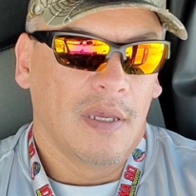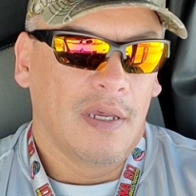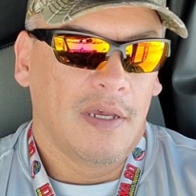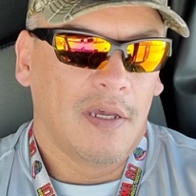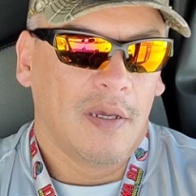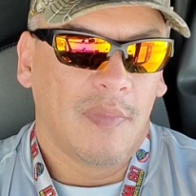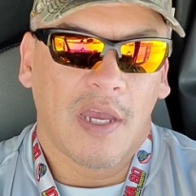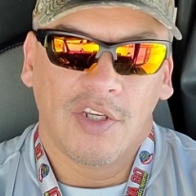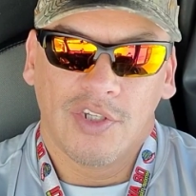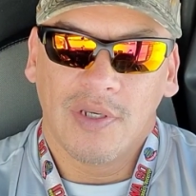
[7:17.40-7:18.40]

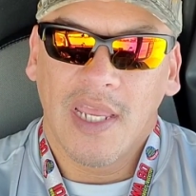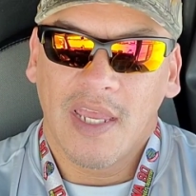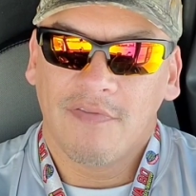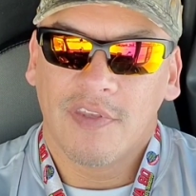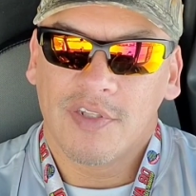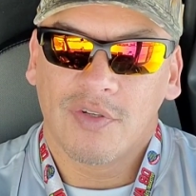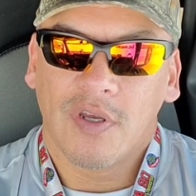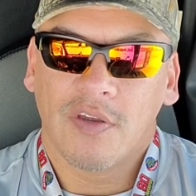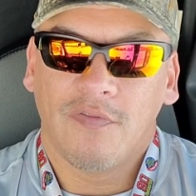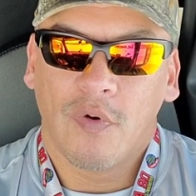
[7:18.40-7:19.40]
I should have this
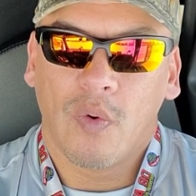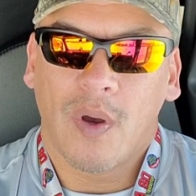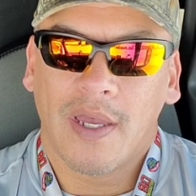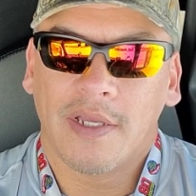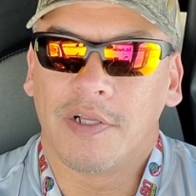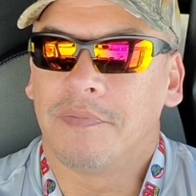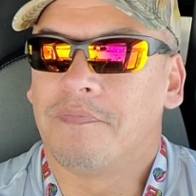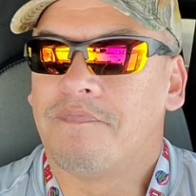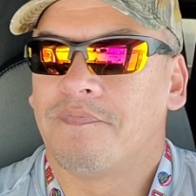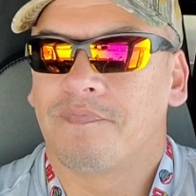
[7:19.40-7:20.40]
truck for a while,
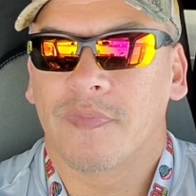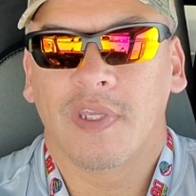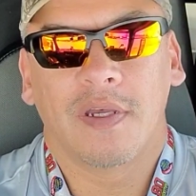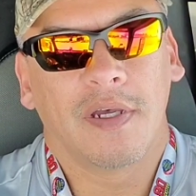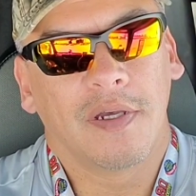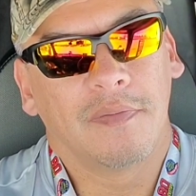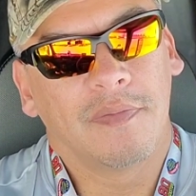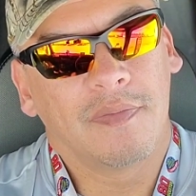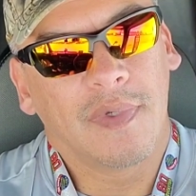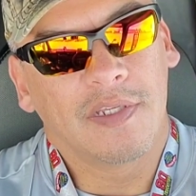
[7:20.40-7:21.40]

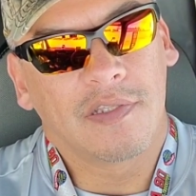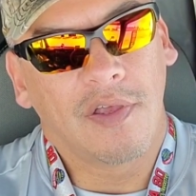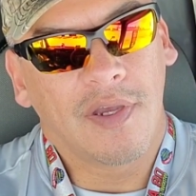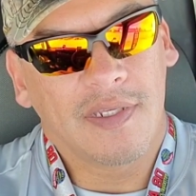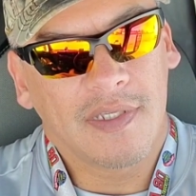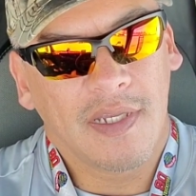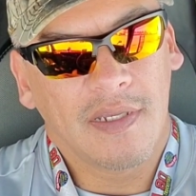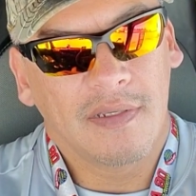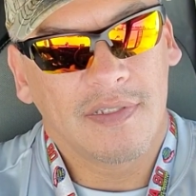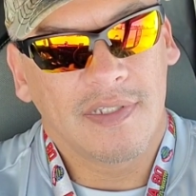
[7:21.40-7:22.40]
as long as
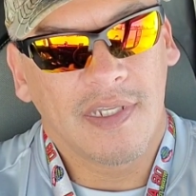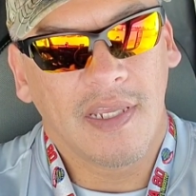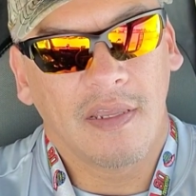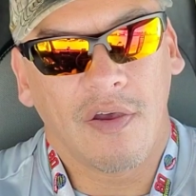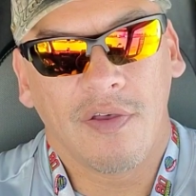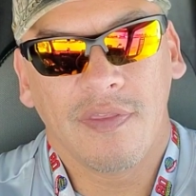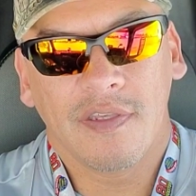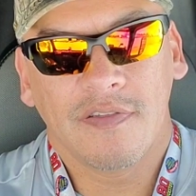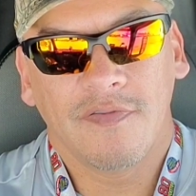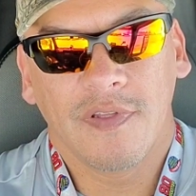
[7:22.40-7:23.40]
I stay on
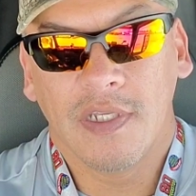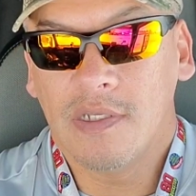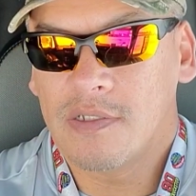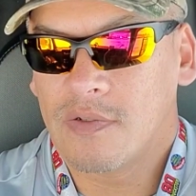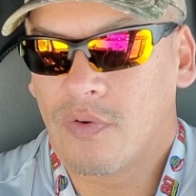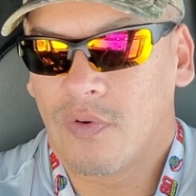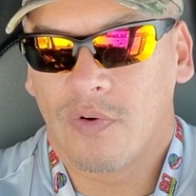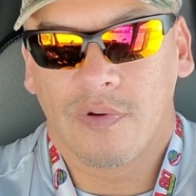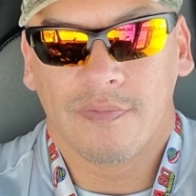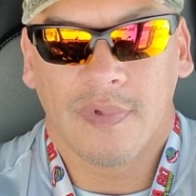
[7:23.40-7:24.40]
this fleet,
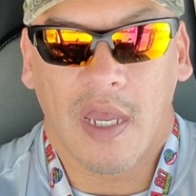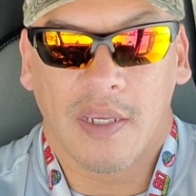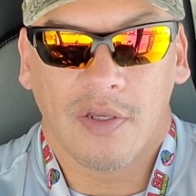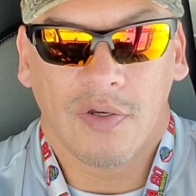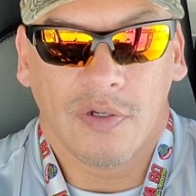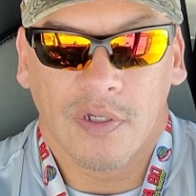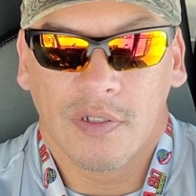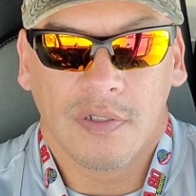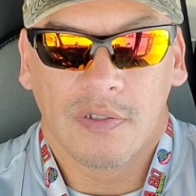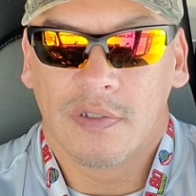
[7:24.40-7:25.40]
or I could,